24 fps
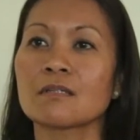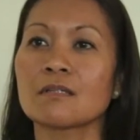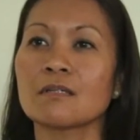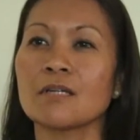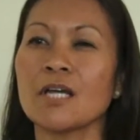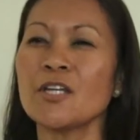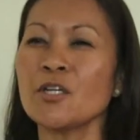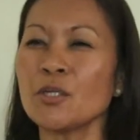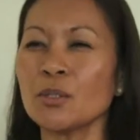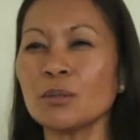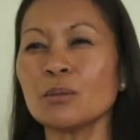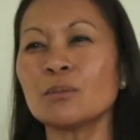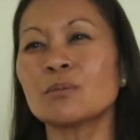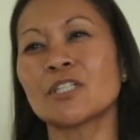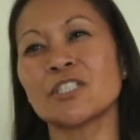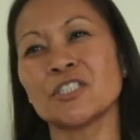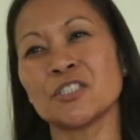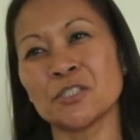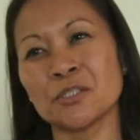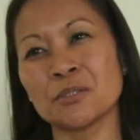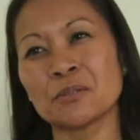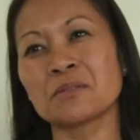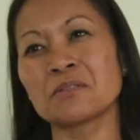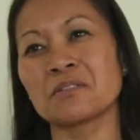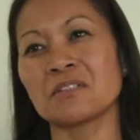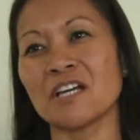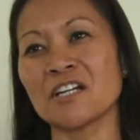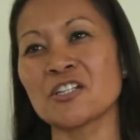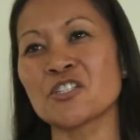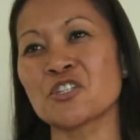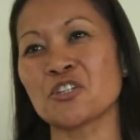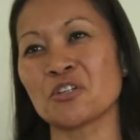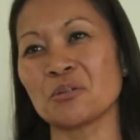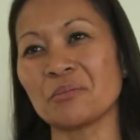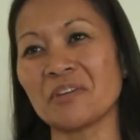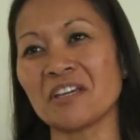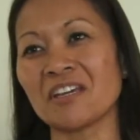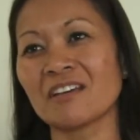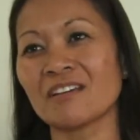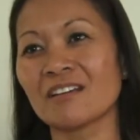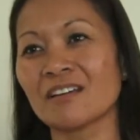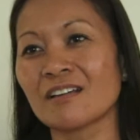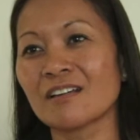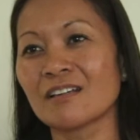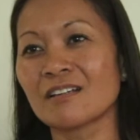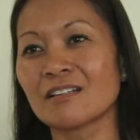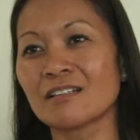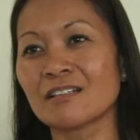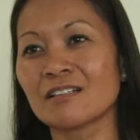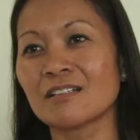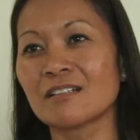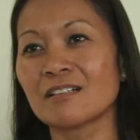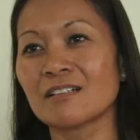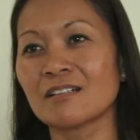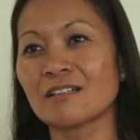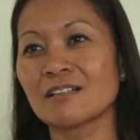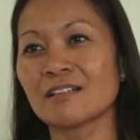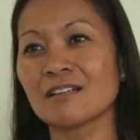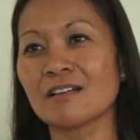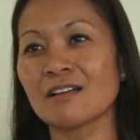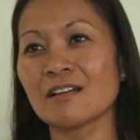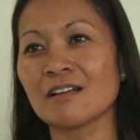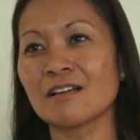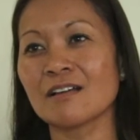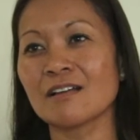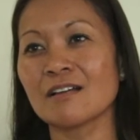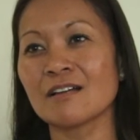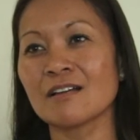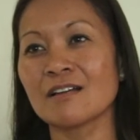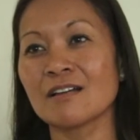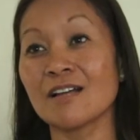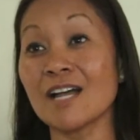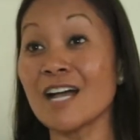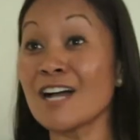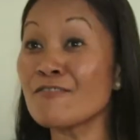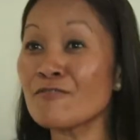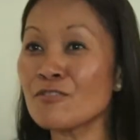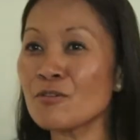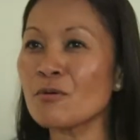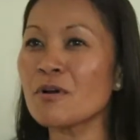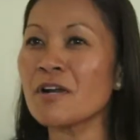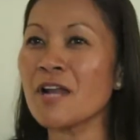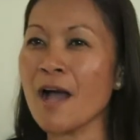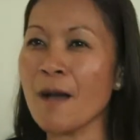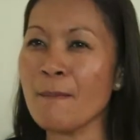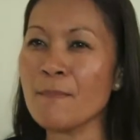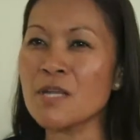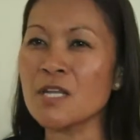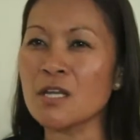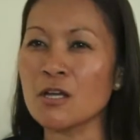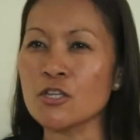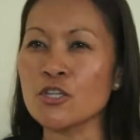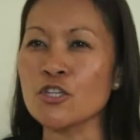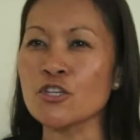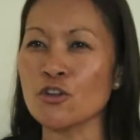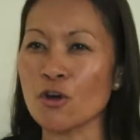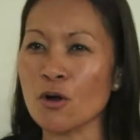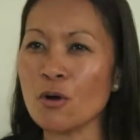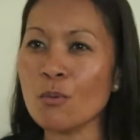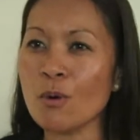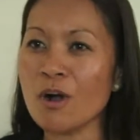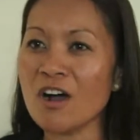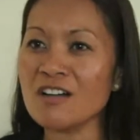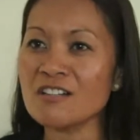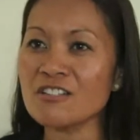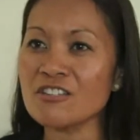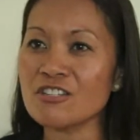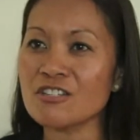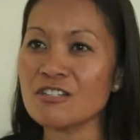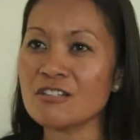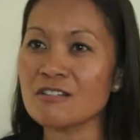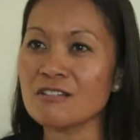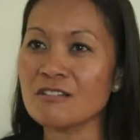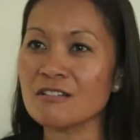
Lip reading: And who are you to lecture me? After what happened on your watch?